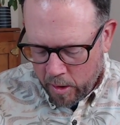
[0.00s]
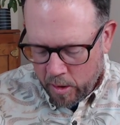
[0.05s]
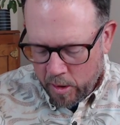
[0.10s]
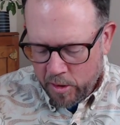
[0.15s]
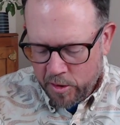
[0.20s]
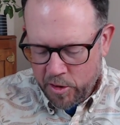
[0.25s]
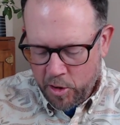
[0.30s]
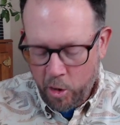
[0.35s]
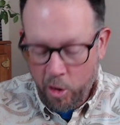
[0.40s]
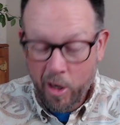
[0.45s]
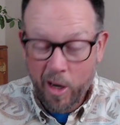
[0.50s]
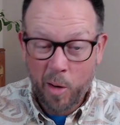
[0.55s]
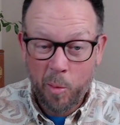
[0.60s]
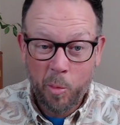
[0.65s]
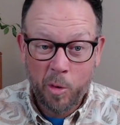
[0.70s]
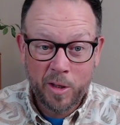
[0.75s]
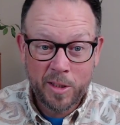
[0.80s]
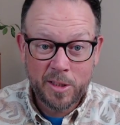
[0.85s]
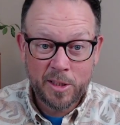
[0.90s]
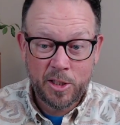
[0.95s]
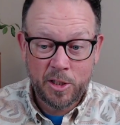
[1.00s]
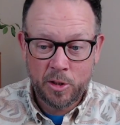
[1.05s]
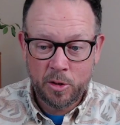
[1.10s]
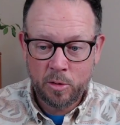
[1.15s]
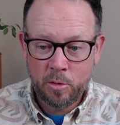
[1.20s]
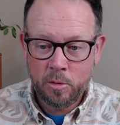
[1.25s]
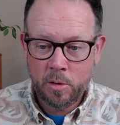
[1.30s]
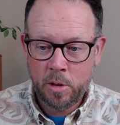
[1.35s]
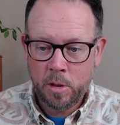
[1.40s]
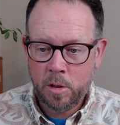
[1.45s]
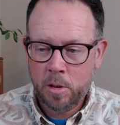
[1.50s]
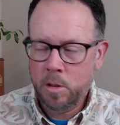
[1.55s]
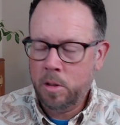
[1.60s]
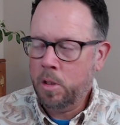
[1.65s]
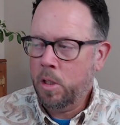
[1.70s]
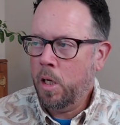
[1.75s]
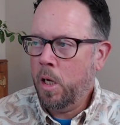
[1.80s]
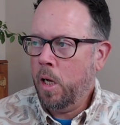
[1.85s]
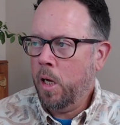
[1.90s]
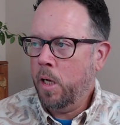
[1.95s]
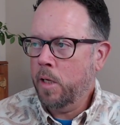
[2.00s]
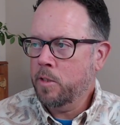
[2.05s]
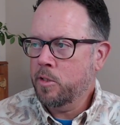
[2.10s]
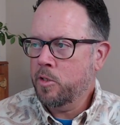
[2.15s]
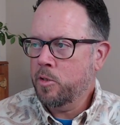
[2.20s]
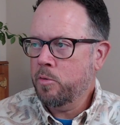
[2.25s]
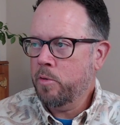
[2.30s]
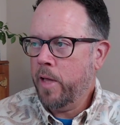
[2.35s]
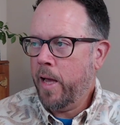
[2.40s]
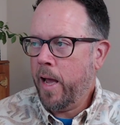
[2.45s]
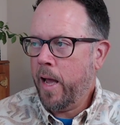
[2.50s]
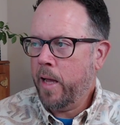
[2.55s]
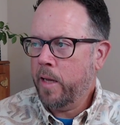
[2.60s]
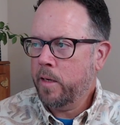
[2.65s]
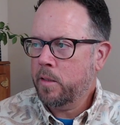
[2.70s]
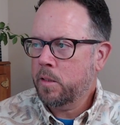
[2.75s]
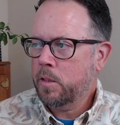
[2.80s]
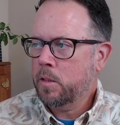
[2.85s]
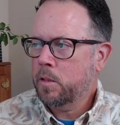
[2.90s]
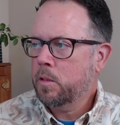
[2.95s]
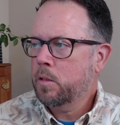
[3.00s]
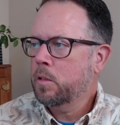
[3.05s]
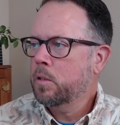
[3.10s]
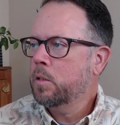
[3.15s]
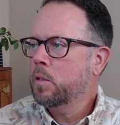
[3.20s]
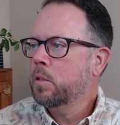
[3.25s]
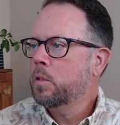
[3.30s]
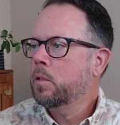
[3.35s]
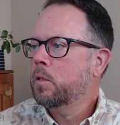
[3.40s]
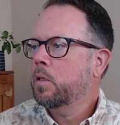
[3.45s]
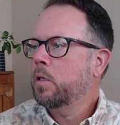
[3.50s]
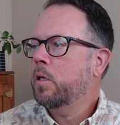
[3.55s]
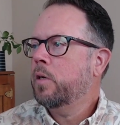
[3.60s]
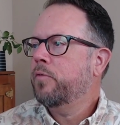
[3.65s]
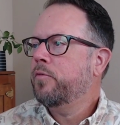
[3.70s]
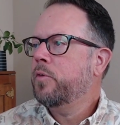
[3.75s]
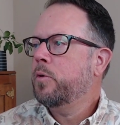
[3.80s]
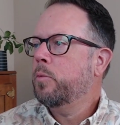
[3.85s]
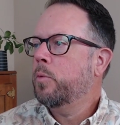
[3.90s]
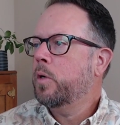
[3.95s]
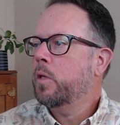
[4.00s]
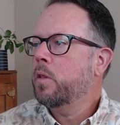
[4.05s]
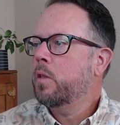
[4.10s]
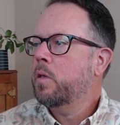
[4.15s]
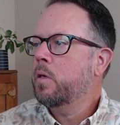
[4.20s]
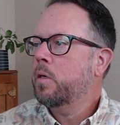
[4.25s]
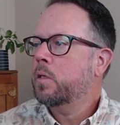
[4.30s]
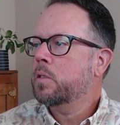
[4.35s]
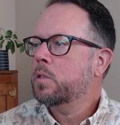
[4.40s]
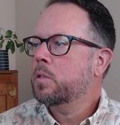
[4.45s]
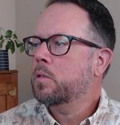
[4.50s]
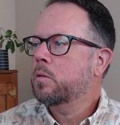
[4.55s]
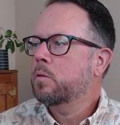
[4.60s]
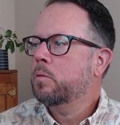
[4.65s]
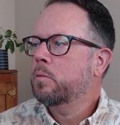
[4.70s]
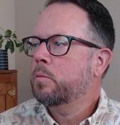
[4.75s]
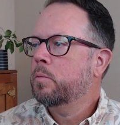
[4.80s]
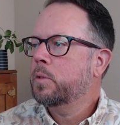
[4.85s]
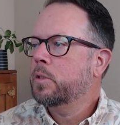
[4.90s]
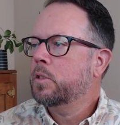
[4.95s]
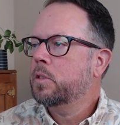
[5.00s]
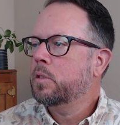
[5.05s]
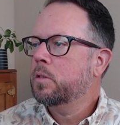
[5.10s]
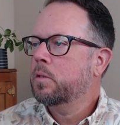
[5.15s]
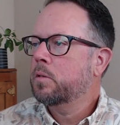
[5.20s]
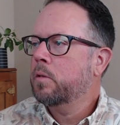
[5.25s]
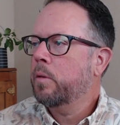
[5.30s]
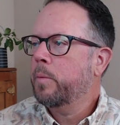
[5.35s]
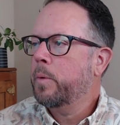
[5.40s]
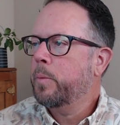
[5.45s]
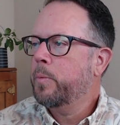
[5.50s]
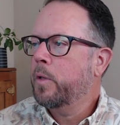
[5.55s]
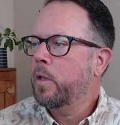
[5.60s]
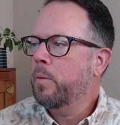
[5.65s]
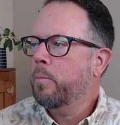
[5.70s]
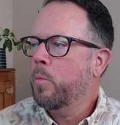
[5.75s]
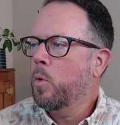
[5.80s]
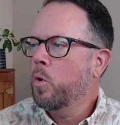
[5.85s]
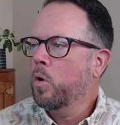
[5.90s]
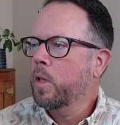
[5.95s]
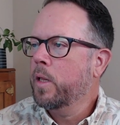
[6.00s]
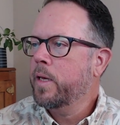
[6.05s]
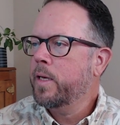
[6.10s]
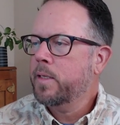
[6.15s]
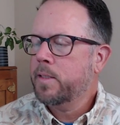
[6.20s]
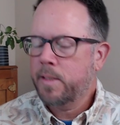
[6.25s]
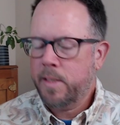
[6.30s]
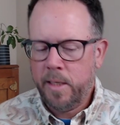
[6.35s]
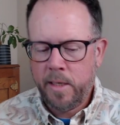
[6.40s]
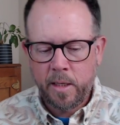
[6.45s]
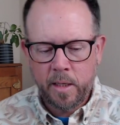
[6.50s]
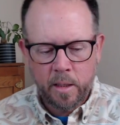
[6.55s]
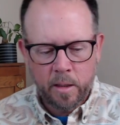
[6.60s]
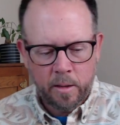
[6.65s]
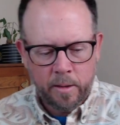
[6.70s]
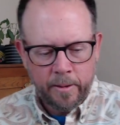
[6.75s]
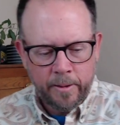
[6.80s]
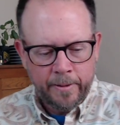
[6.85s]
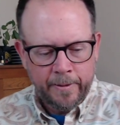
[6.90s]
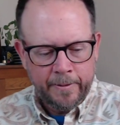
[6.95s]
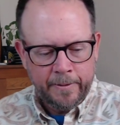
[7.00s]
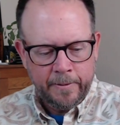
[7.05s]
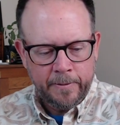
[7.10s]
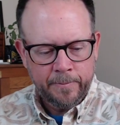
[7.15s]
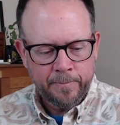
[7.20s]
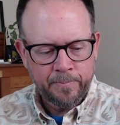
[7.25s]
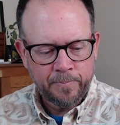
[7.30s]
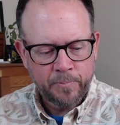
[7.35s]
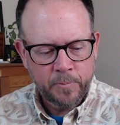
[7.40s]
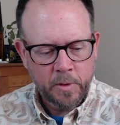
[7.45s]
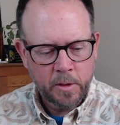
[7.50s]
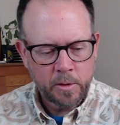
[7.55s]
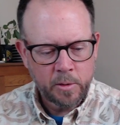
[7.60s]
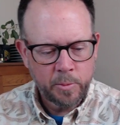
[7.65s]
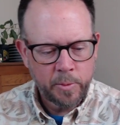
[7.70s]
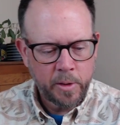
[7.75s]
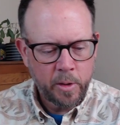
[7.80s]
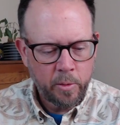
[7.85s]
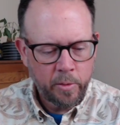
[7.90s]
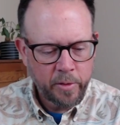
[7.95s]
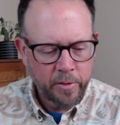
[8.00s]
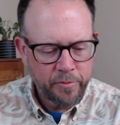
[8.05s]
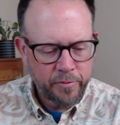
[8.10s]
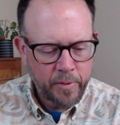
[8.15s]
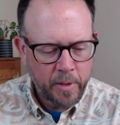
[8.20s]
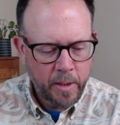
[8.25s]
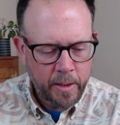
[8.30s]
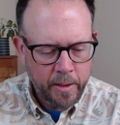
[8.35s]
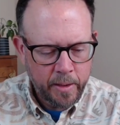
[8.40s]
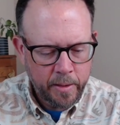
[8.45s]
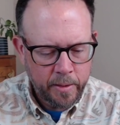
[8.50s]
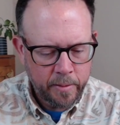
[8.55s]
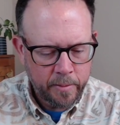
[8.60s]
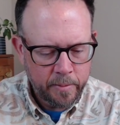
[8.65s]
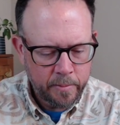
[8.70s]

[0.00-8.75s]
So you're going to want to uh, do that if you want this, which let me pull up more links here as we go on the fly.